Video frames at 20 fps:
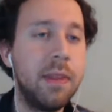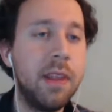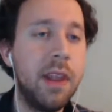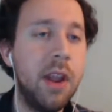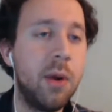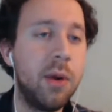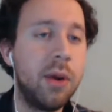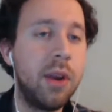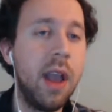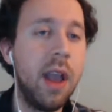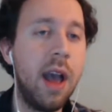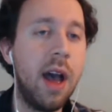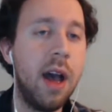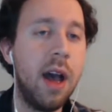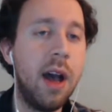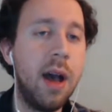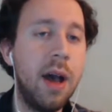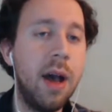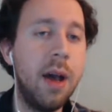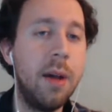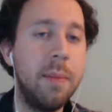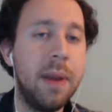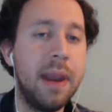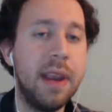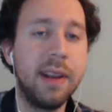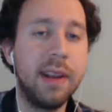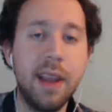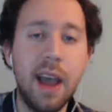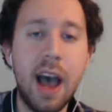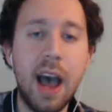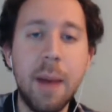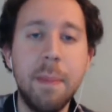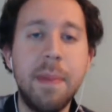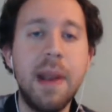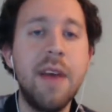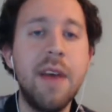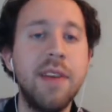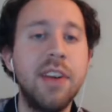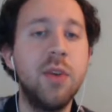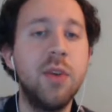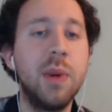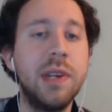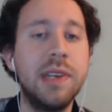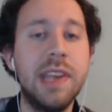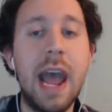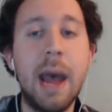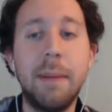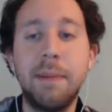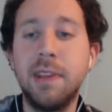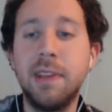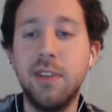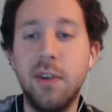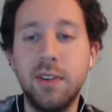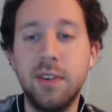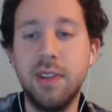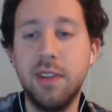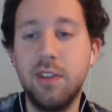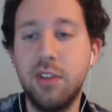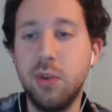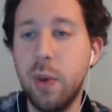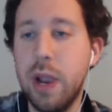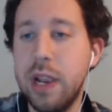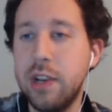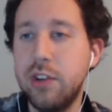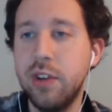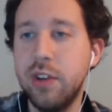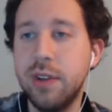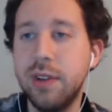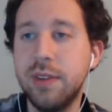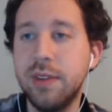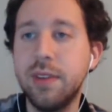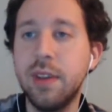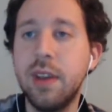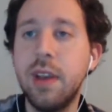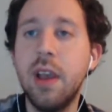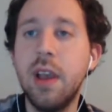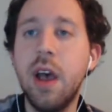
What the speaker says: being a cop and having to adapt to certain situations.